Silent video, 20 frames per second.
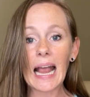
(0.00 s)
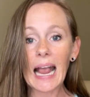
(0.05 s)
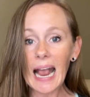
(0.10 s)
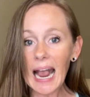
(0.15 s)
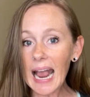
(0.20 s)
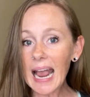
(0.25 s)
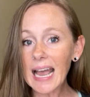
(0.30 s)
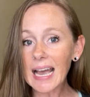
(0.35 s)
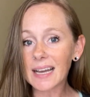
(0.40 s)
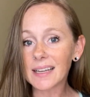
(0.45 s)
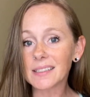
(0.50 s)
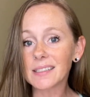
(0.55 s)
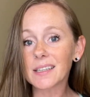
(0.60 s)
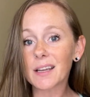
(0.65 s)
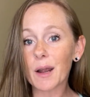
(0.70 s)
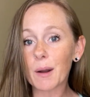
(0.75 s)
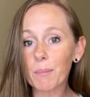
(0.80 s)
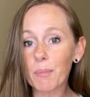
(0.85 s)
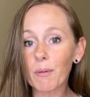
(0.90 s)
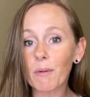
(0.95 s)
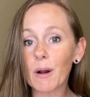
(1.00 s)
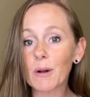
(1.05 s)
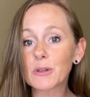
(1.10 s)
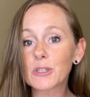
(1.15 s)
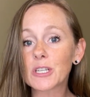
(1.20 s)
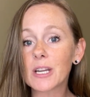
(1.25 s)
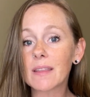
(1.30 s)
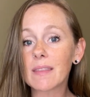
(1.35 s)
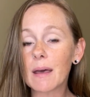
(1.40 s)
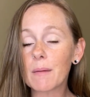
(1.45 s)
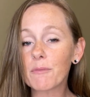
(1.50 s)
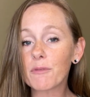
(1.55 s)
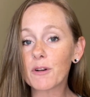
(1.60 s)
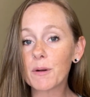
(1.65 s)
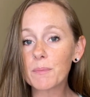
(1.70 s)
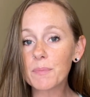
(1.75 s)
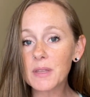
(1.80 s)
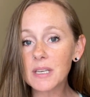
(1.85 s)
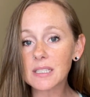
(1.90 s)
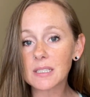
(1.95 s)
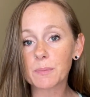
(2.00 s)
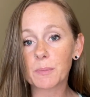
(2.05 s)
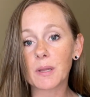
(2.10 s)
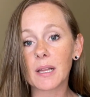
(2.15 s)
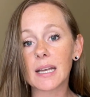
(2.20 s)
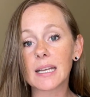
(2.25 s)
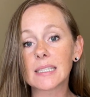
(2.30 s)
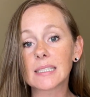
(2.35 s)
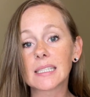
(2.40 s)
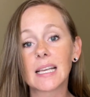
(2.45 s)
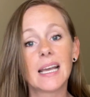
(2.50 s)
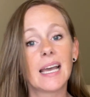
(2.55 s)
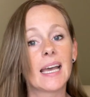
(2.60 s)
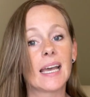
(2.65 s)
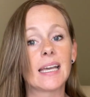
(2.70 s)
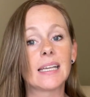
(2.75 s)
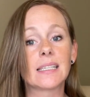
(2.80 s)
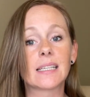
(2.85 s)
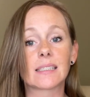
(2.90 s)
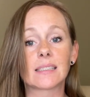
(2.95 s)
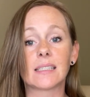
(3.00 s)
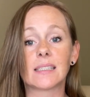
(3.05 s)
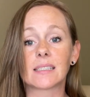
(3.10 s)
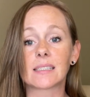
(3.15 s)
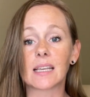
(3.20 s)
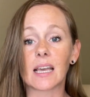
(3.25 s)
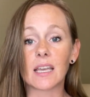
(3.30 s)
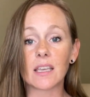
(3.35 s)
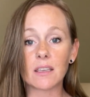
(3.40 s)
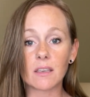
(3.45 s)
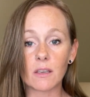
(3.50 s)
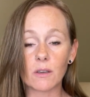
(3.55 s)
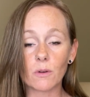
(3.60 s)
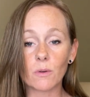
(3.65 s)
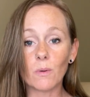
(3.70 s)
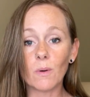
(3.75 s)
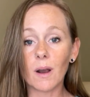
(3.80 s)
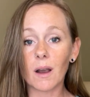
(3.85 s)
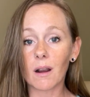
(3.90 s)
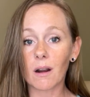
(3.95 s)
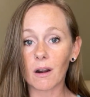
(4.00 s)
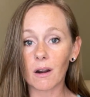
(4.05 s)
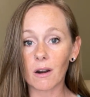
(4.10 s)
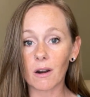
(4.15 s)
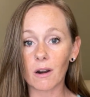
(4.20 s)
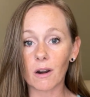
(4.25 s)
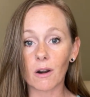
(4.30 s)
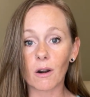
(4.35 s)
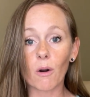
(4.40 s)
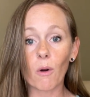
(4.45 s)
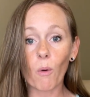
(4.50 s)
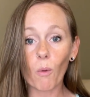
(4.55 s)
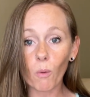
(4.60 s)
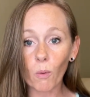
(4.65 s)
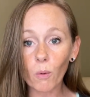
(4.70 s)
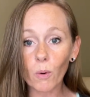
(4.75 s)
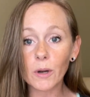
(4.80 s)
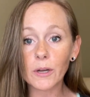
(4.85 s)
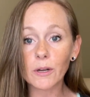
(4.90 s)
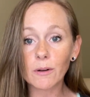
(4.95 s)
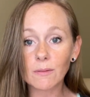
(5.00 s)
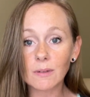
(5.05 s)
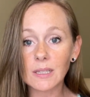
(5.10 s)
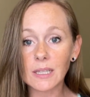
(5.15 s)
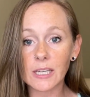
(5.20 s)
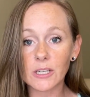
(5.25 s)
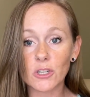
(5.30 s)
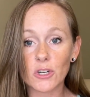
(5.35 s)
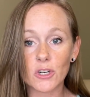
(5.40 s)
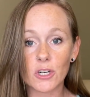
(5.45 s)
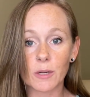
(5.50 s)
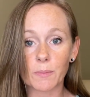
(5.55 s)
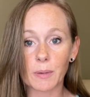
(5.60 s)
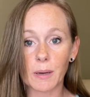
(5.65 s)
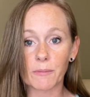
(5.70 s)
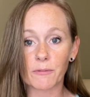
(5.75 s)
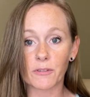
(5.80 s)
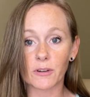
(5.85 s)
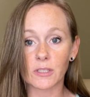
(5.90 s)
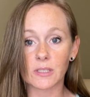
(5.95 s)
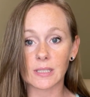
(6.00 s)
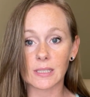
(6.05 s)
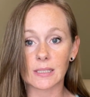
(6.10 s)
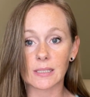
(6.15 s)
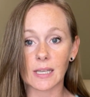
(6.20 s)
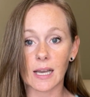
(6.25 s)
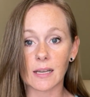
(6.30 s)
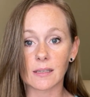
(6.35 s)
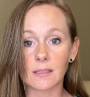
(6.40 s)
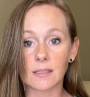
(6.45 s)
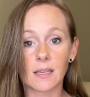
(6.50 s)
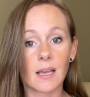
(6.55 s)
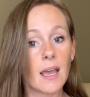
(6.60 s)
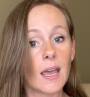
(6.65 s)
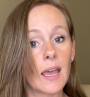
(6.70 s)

And approaching them from this place, it doesn't set you, her, or your relationship up for success.